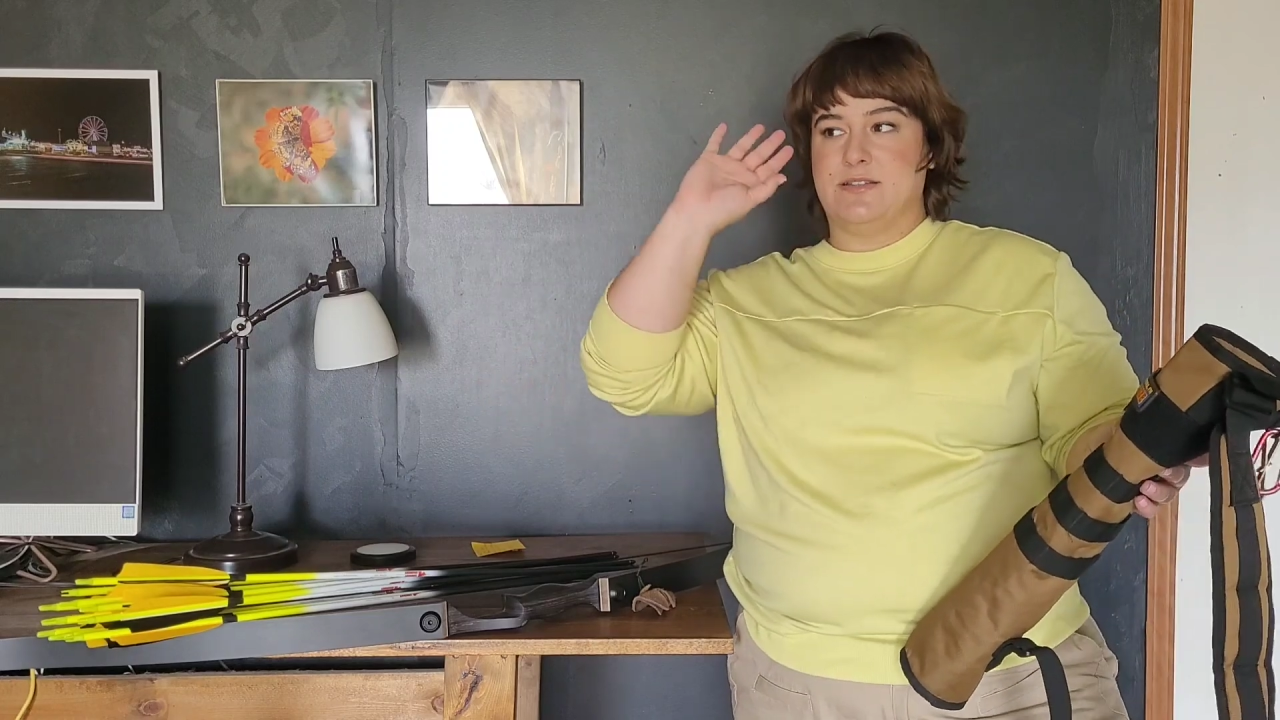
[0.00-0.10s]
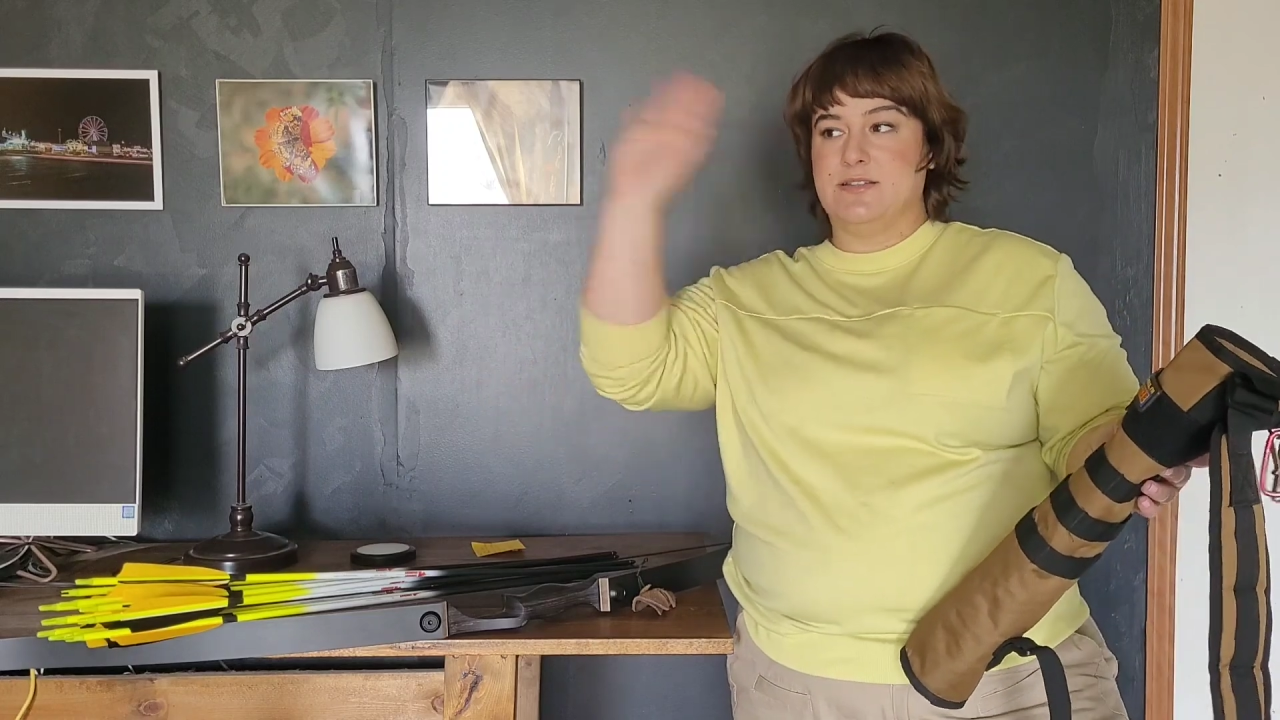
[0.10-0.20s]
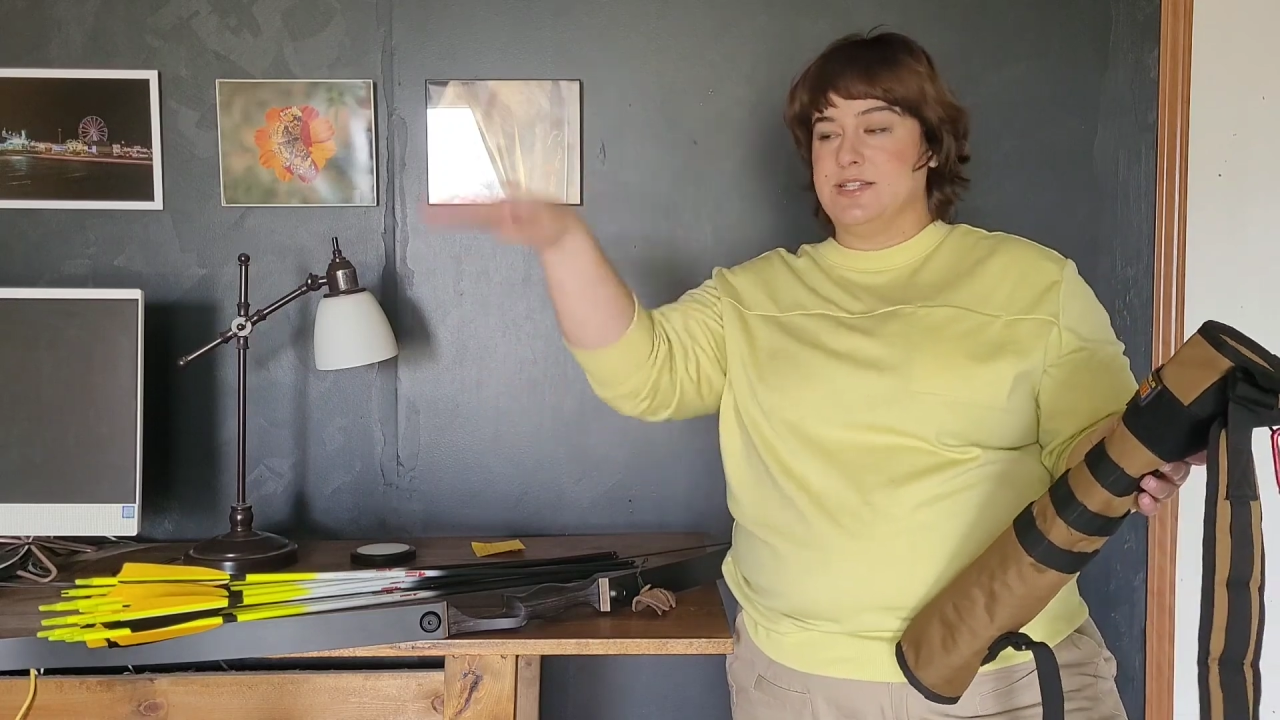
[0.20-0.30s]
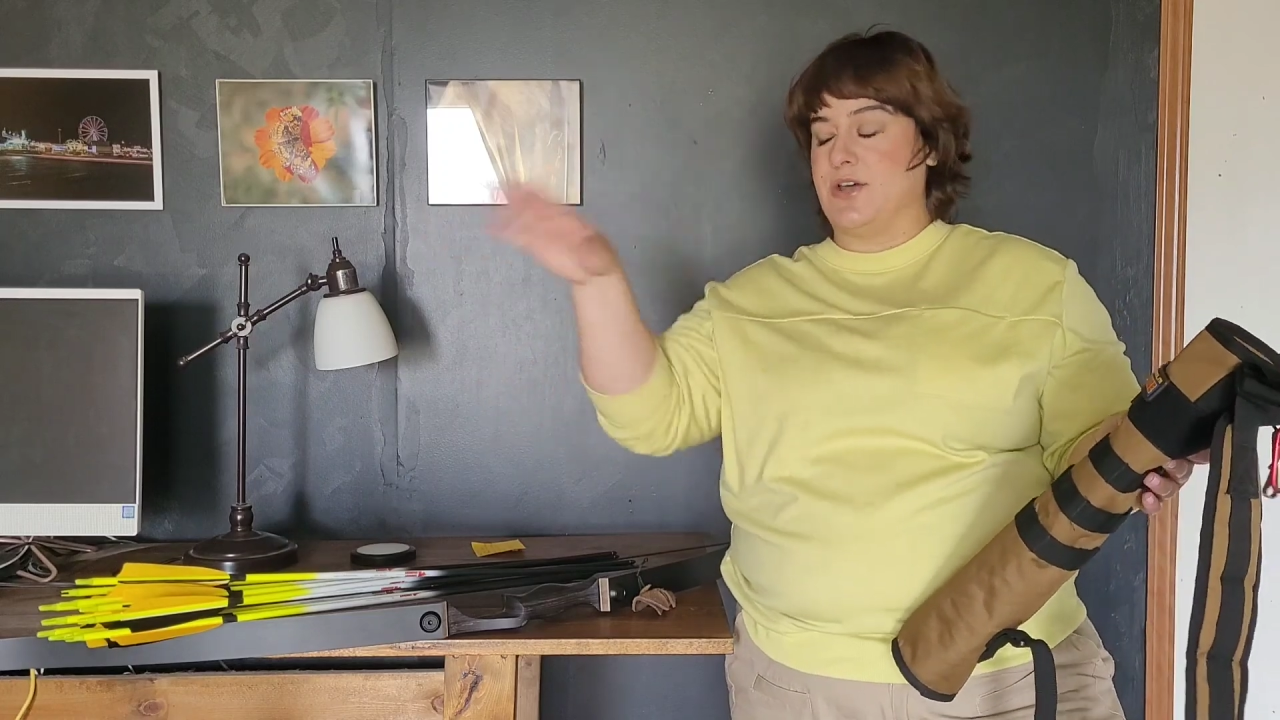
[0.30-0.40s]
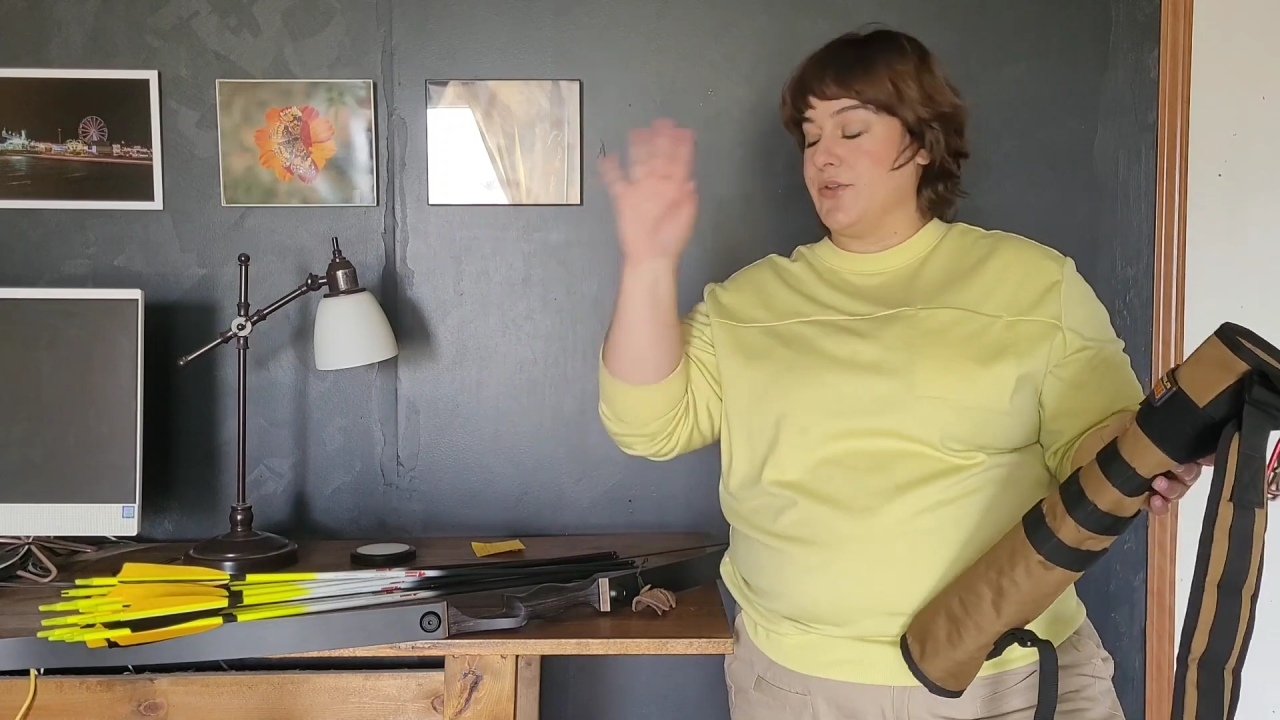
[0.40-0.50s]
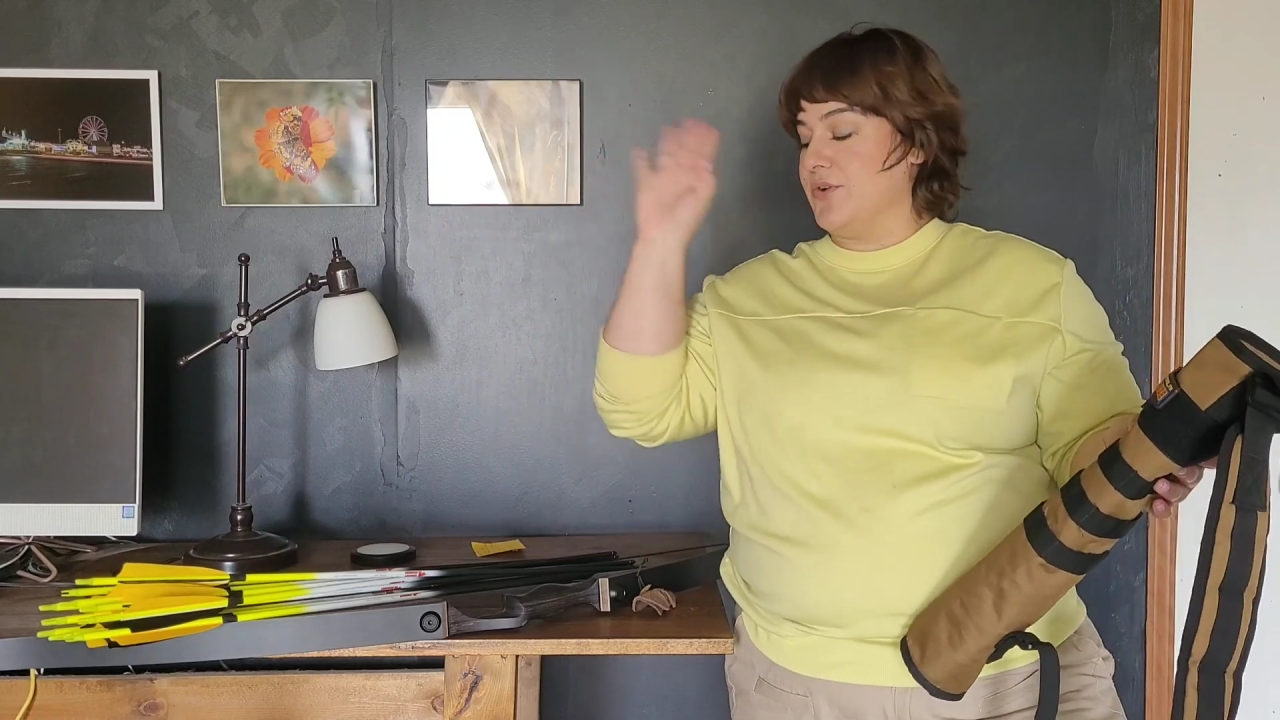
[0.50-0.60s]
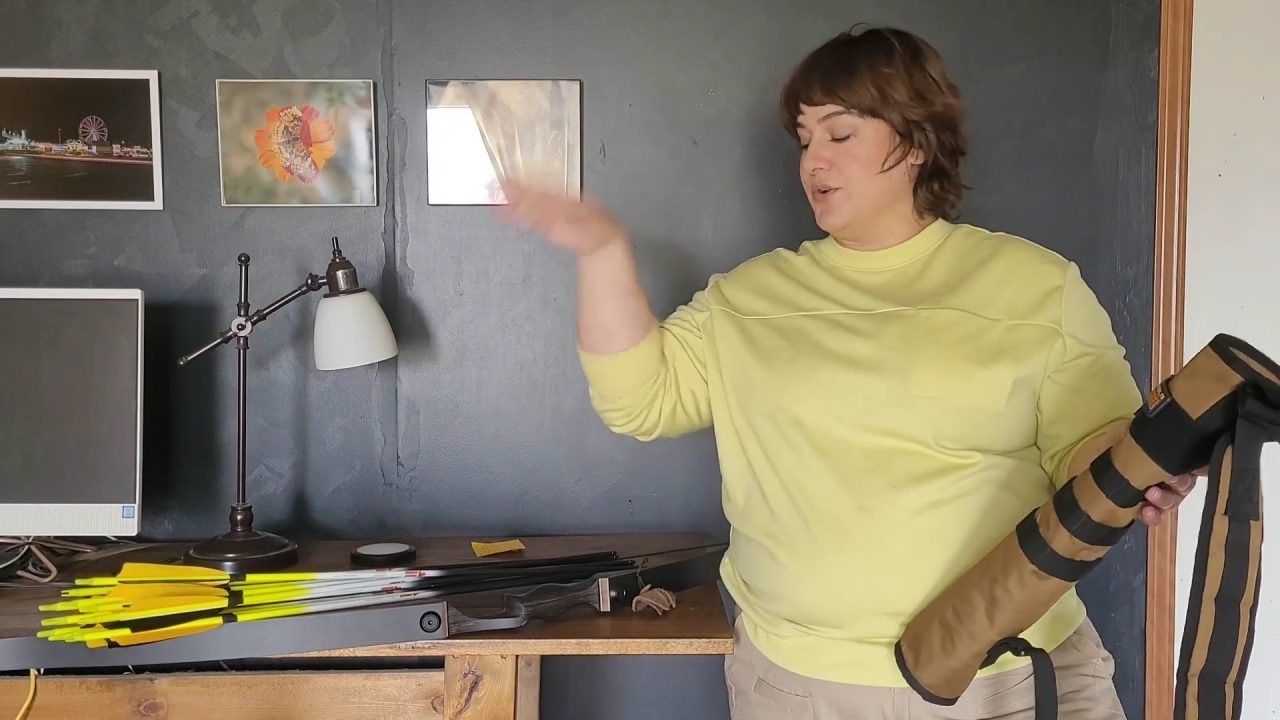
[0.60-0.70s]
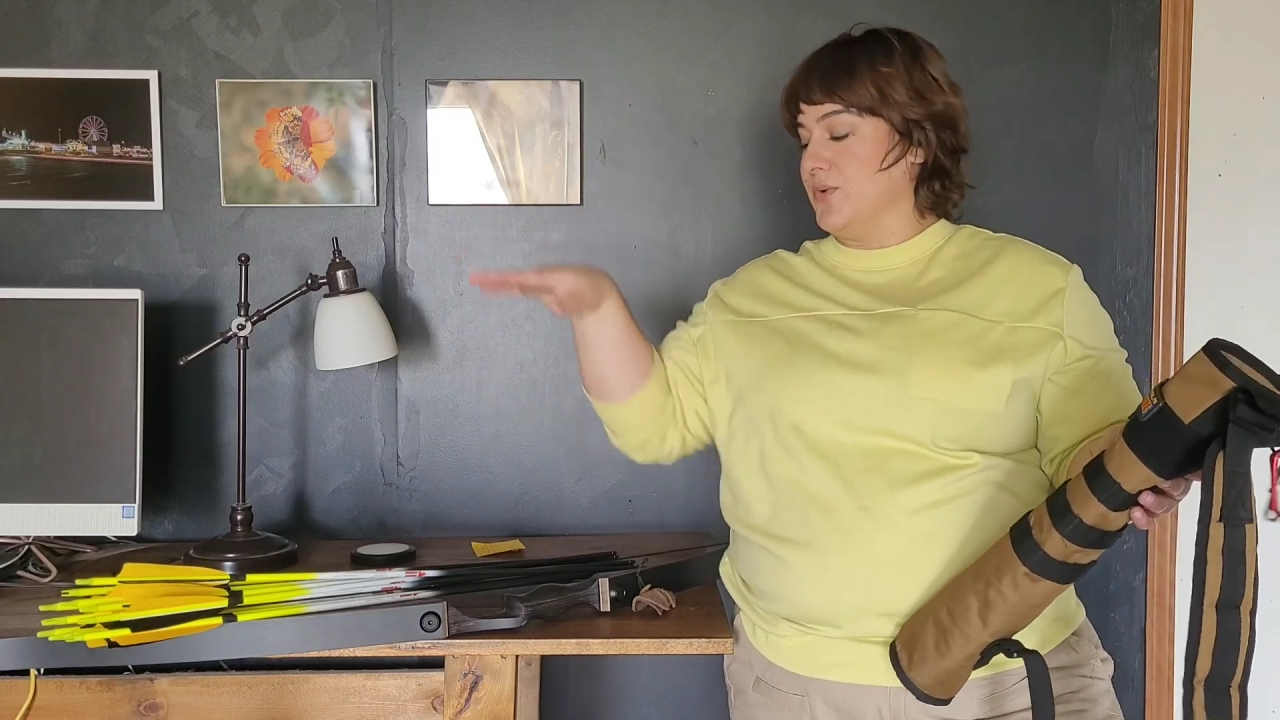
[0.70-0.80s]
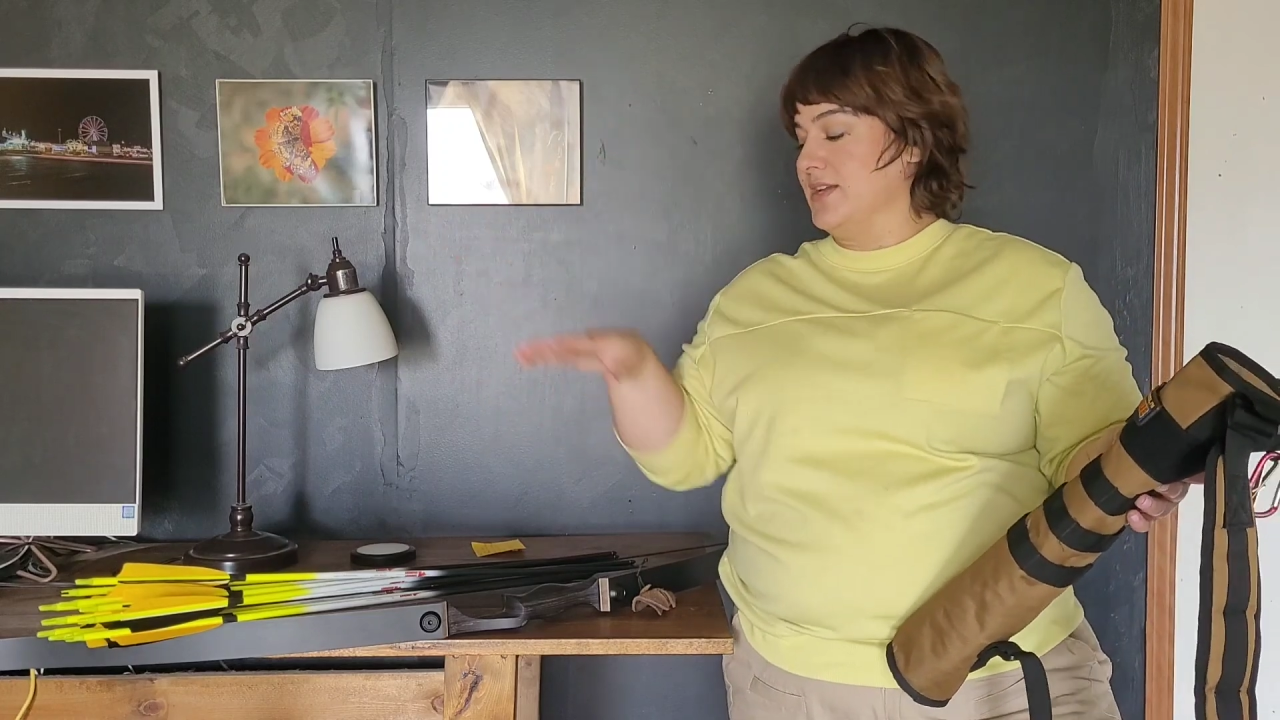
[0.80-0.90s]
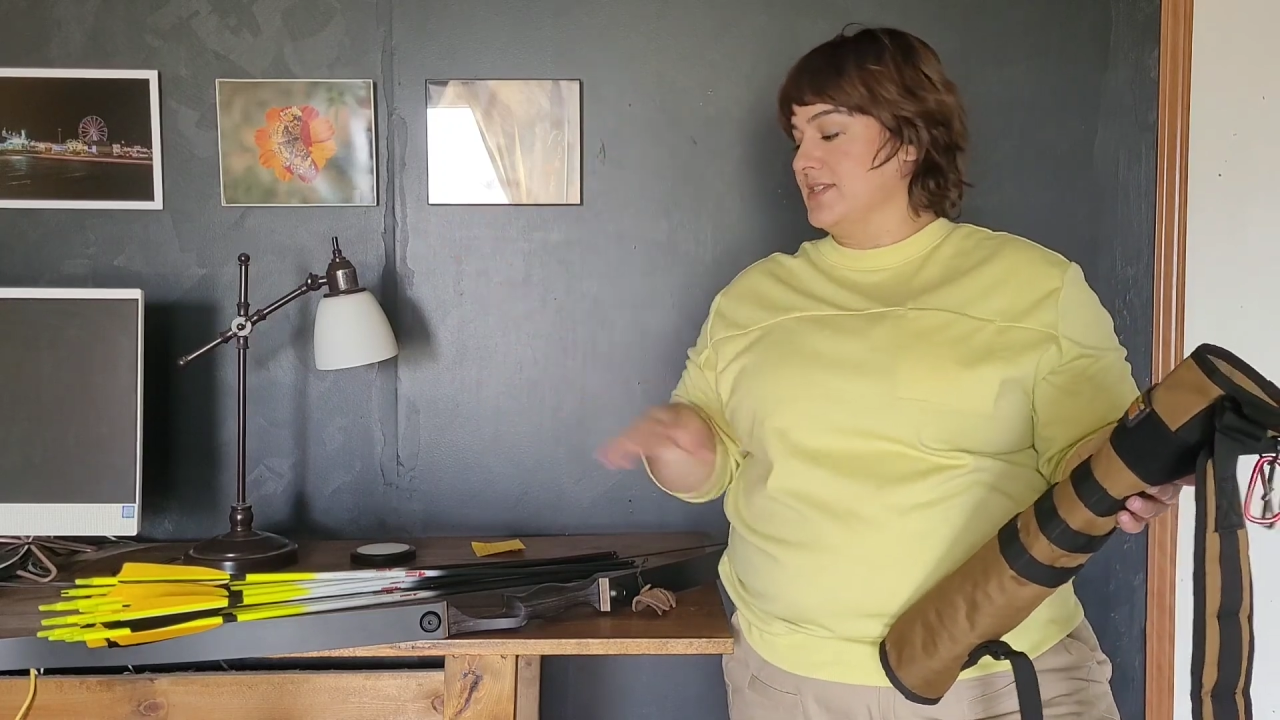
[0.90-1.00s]
down the road a
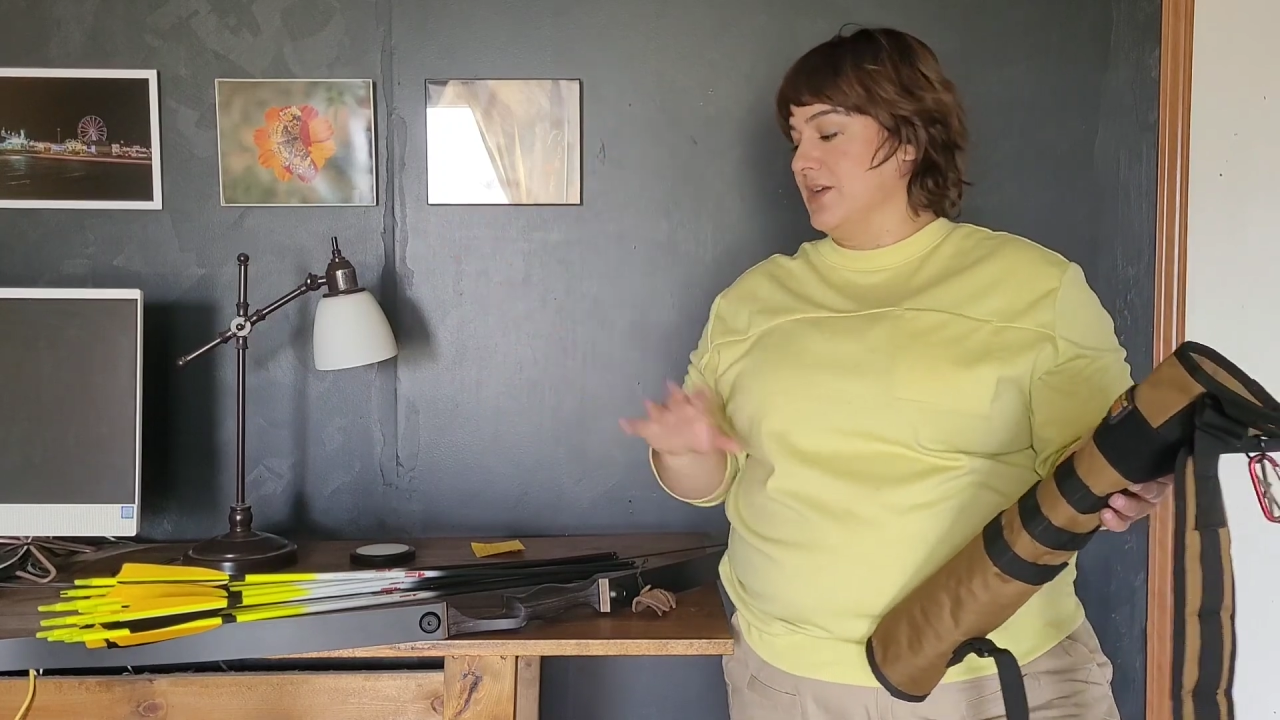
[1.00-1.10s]
ways.